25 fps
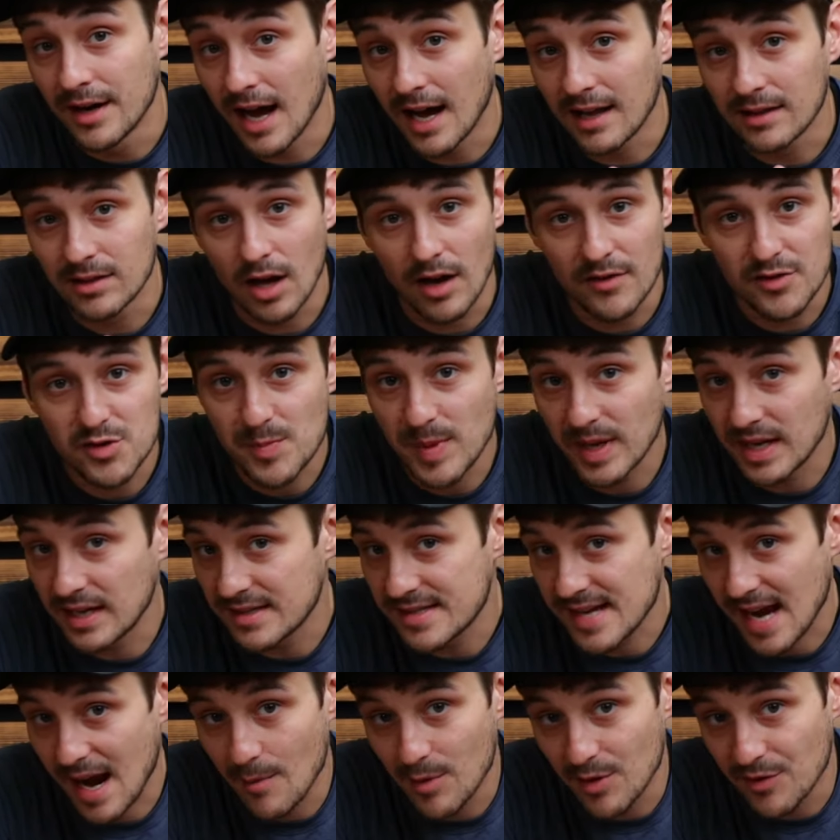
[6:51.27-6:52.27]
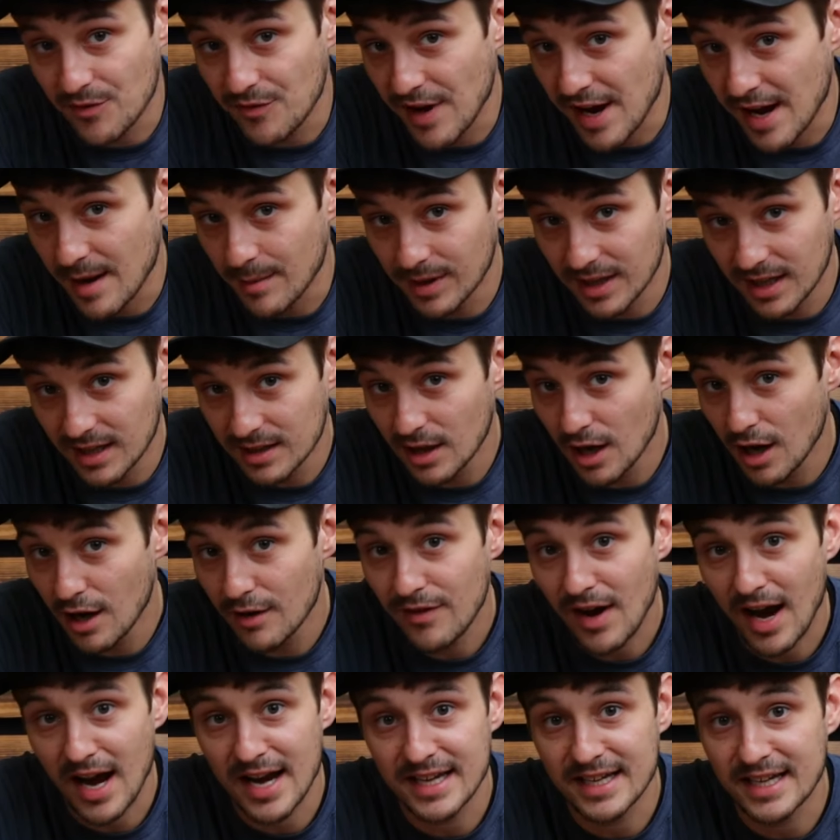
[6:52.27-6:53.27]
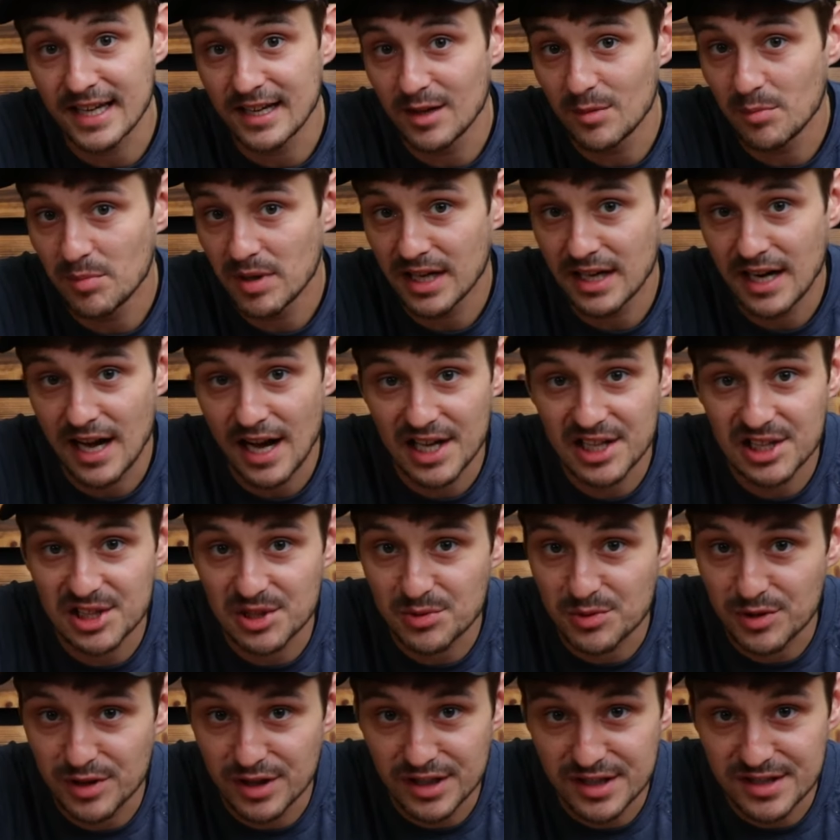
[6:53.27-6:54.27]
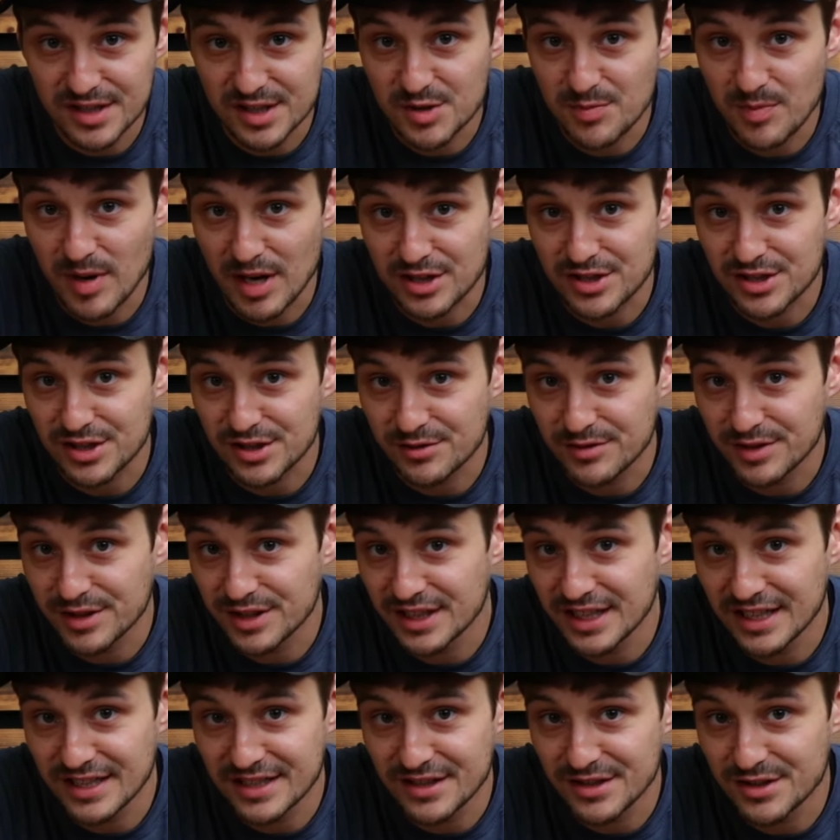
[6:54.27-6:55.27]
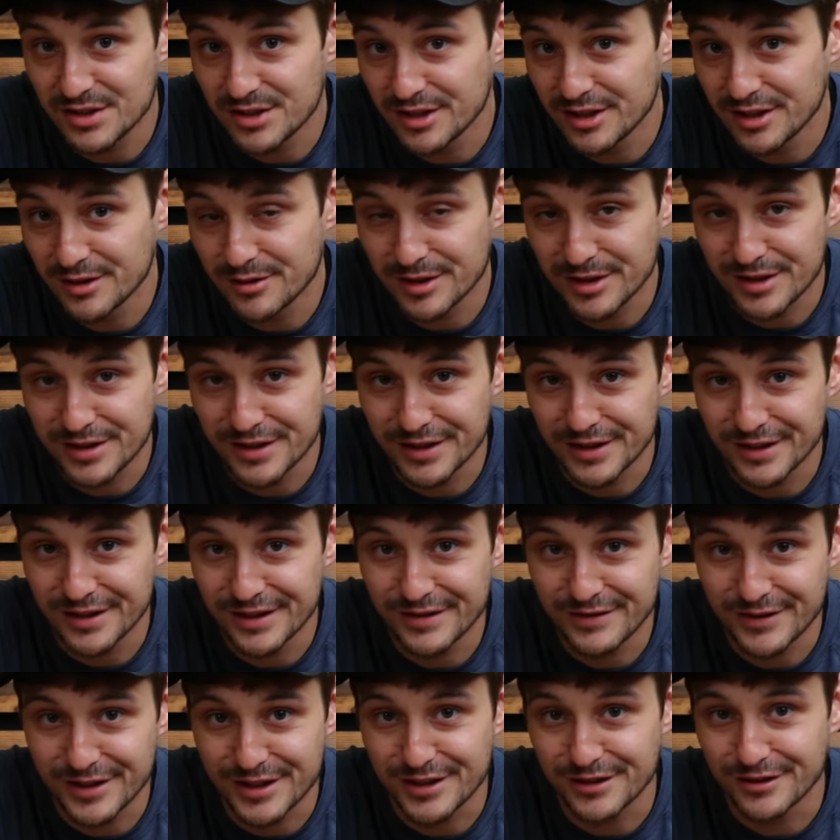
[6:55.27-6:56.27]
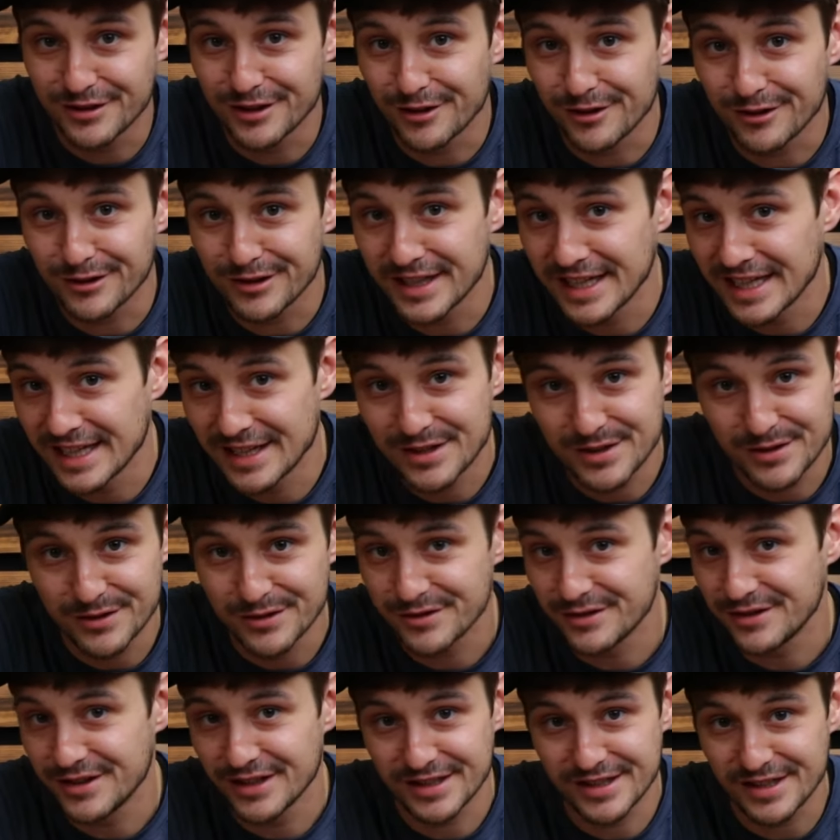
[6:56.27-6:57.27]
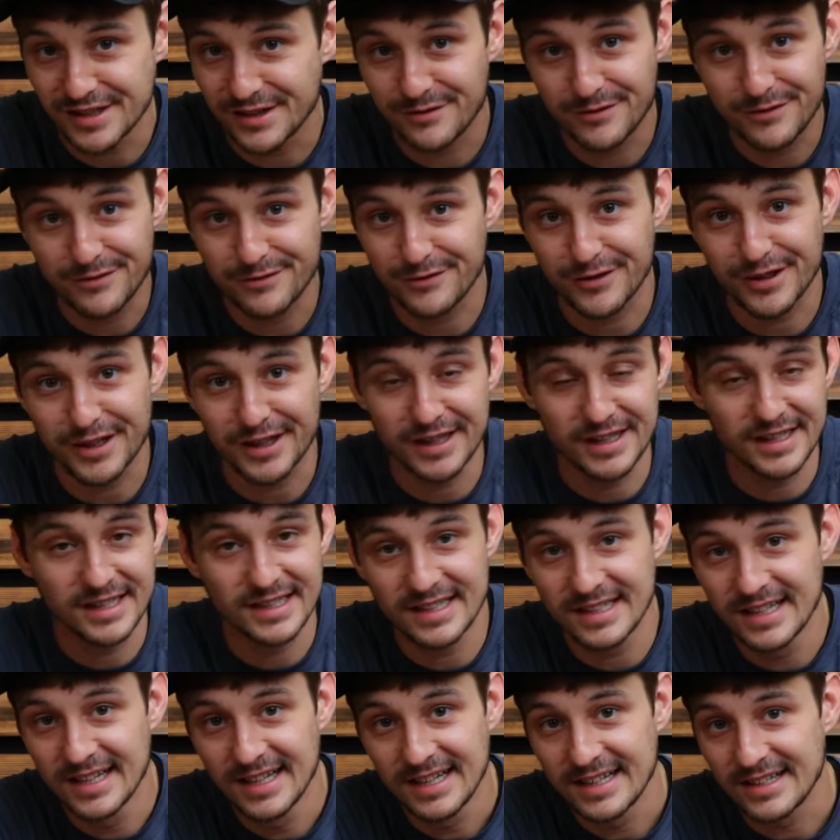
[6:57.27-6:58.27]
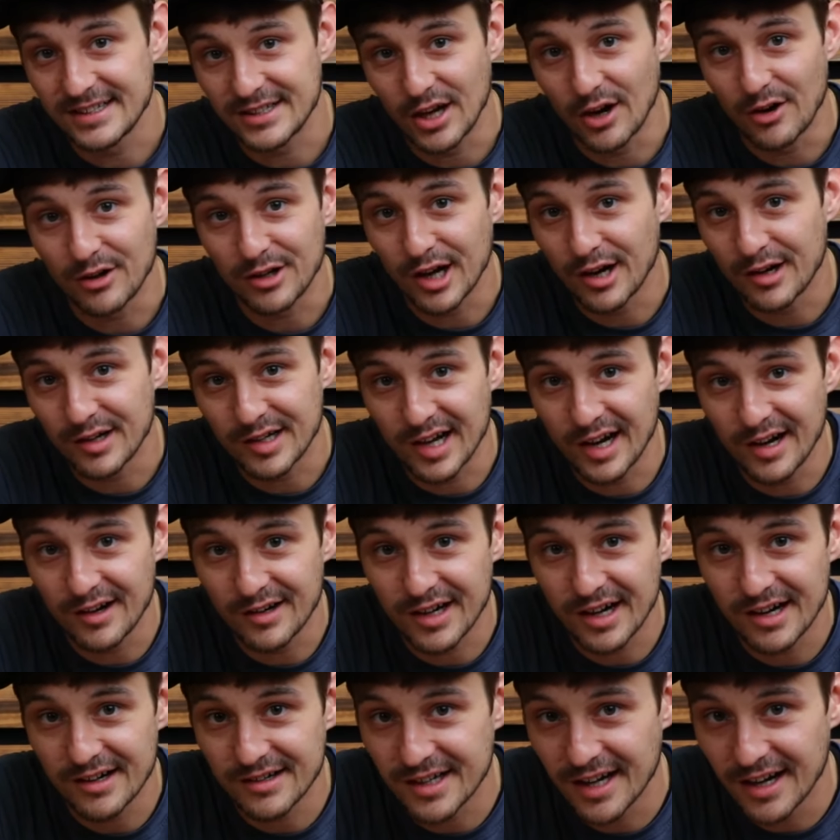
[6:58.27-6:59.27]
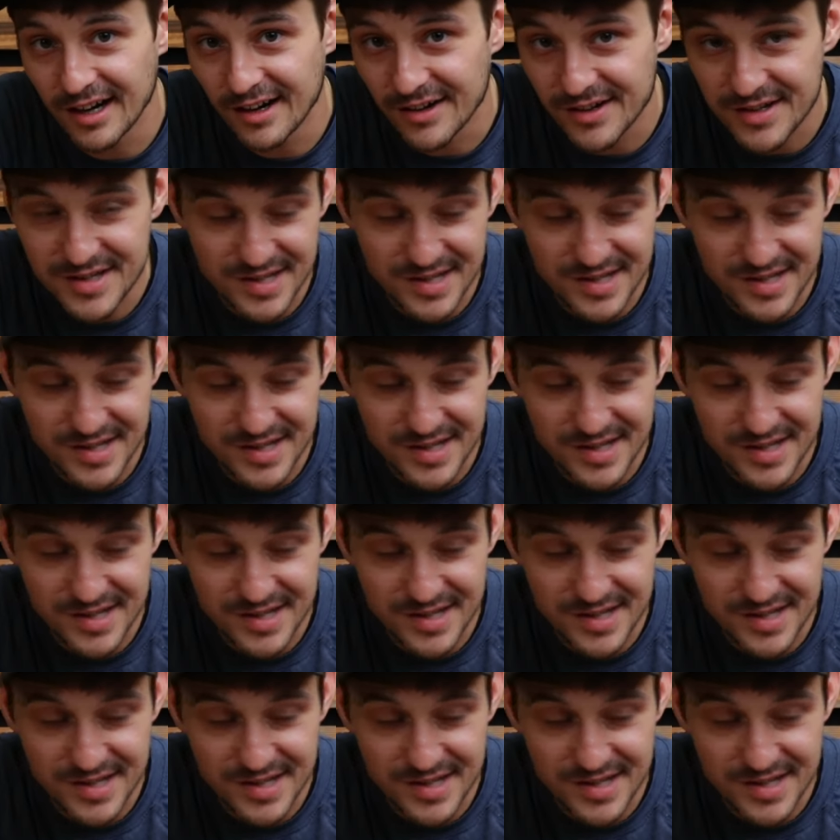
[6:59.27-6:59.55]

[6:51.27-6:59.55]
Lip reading: I love spending time with family. I love hiking and being out in the woods, especially when you get to do it with your little niece, who's just a freaking go.